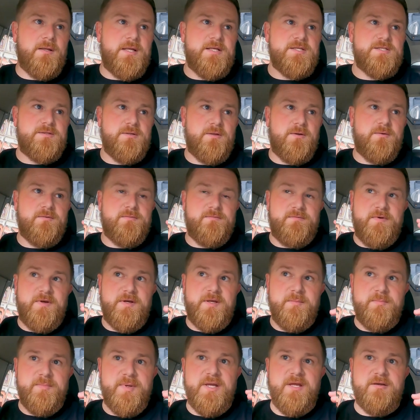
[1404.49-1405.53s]
Let's not
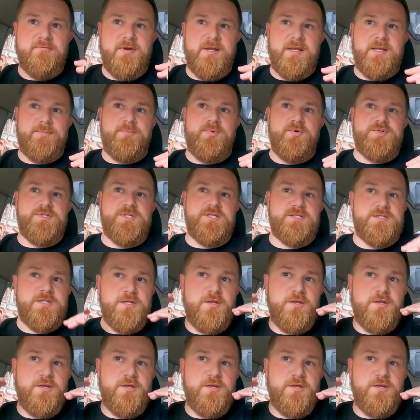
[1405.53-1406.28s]
fucking beat around the bushes.